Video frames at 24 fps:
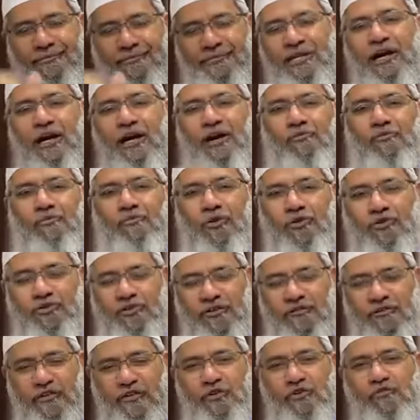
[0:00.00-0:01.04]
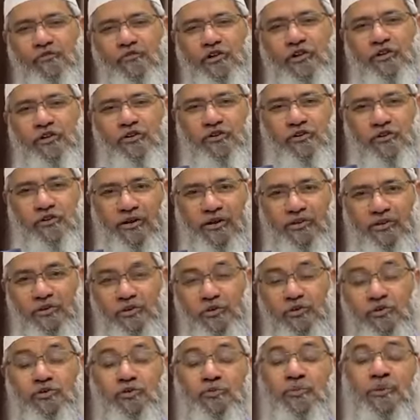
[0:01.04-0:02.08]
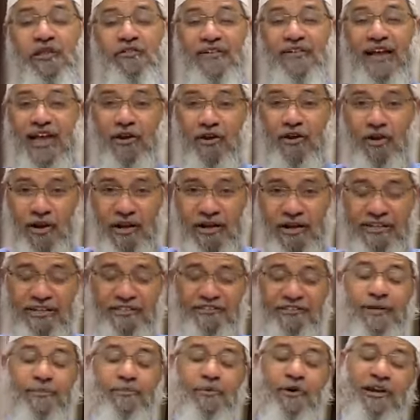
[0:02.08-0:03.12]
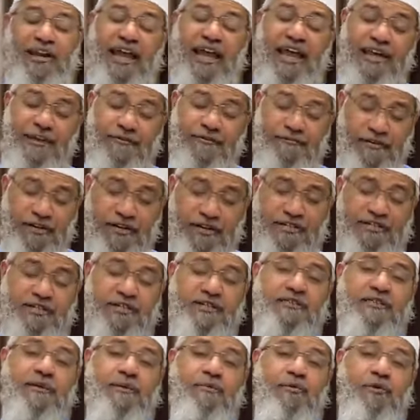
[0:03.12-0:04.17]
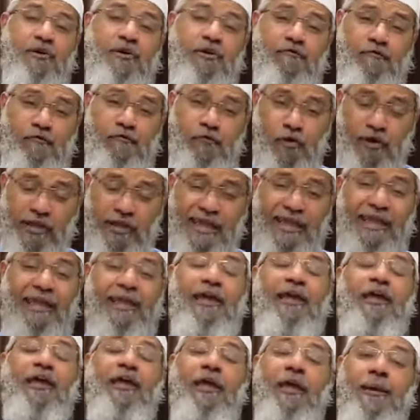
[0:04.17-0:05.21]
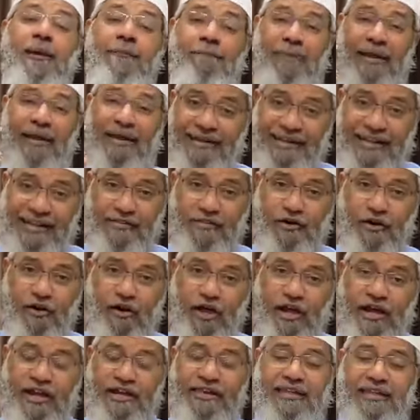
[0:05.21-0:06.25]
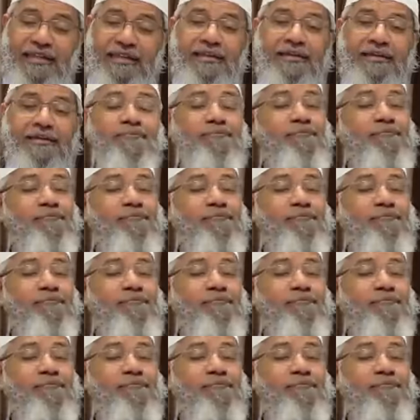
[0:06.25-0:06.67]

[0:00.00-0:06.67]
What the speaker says: Now most of our new videos on YouTube are high quality. Some on high definition. Some on 4K. Maintain the quality.